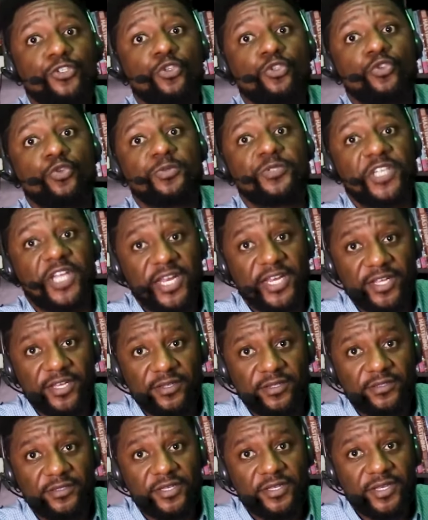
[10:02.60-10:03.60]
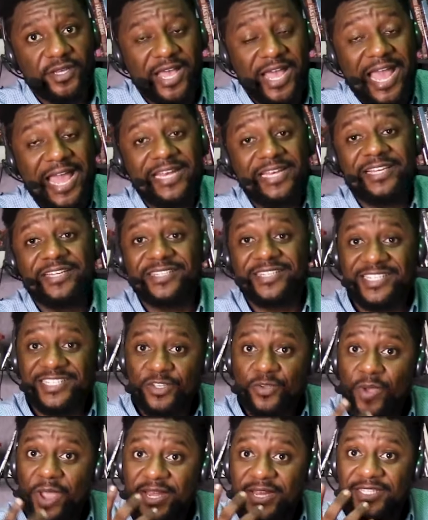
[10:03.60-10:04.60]
YouTube channel. And the
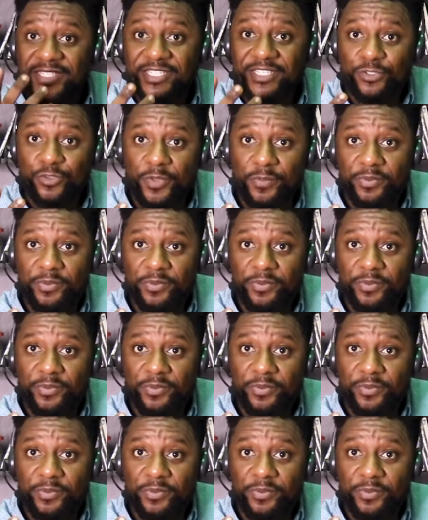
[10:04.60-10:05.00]
reason why this is so